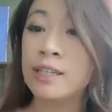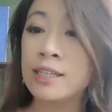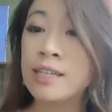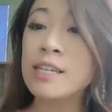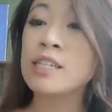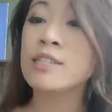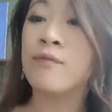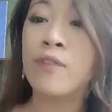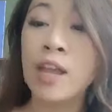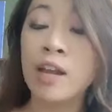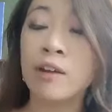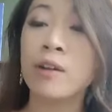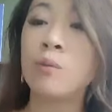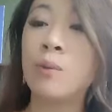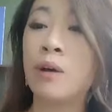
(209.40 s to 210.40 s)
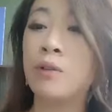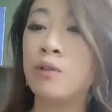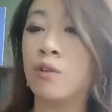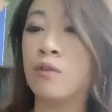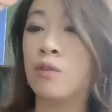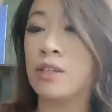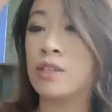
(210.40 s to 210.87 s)
He is very well
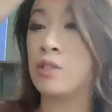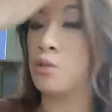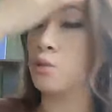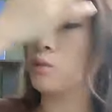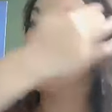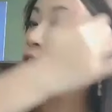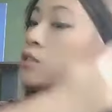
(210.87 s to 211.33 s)
known for his story.